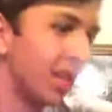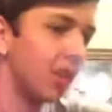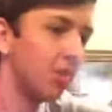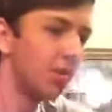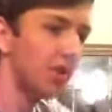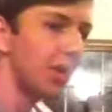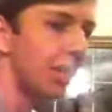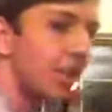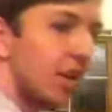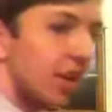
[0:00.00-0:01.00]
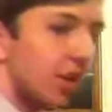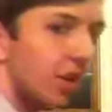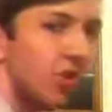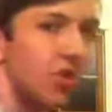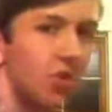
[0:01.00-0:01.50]
You will need
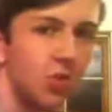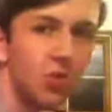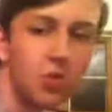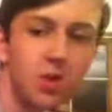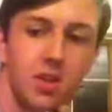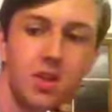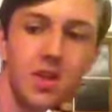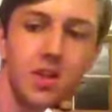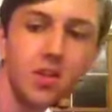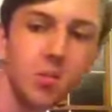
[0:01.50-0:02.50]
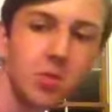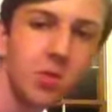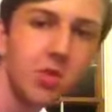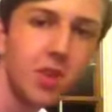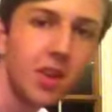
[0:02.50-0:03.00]
2
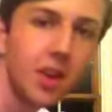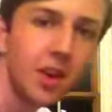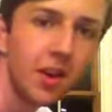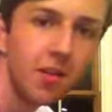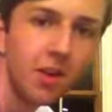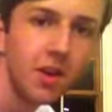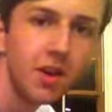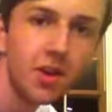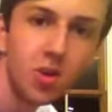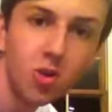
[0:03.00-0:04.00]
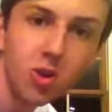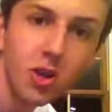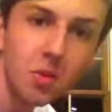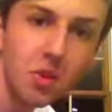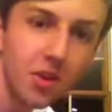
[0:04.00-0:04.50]
teaspoons of
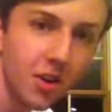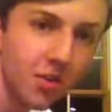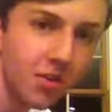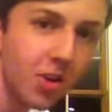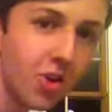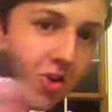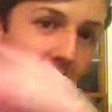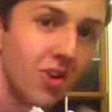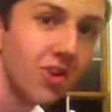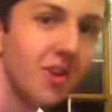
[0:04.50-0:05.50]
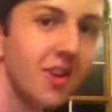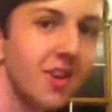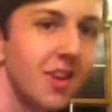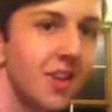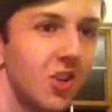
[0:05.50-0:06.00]
cream of tartar.
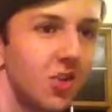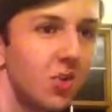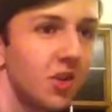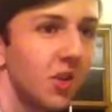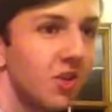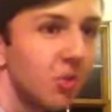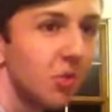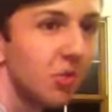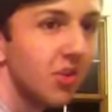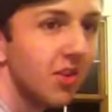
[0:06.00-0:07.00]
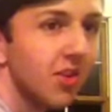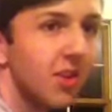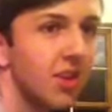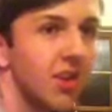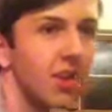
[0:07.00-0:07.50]
2 teaspoons.
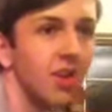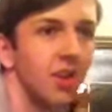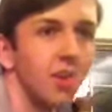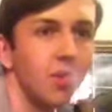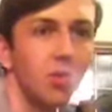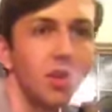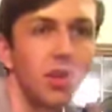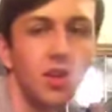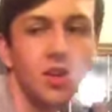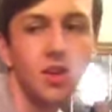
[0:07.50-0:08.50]
You will need